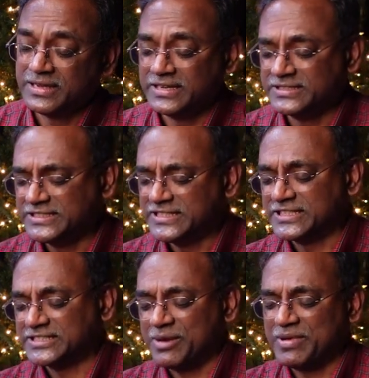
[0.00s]
In
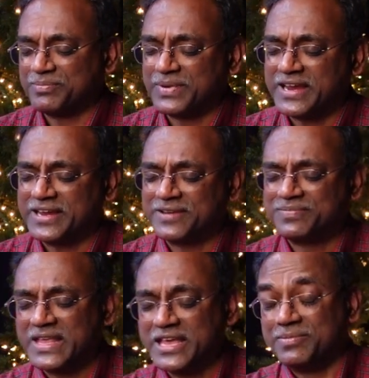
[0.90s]
Jesus' name I pray.
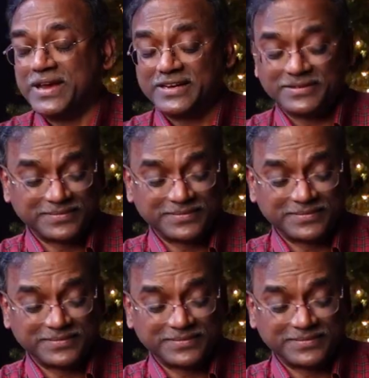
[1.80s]
Amen.